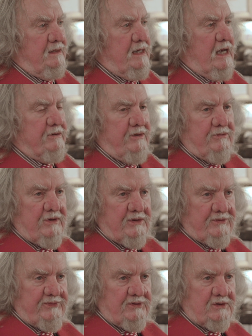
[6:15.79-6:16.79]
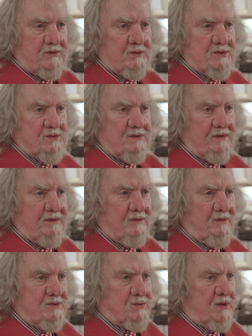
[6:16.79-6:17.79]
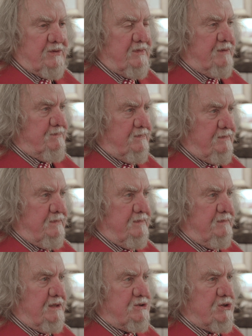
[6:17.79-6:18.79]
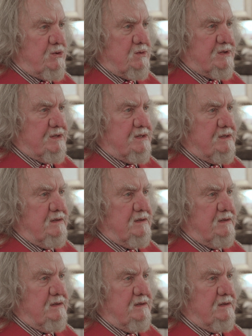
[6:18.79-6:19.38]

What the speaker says: Harry Rutherford, who was one of my tutors.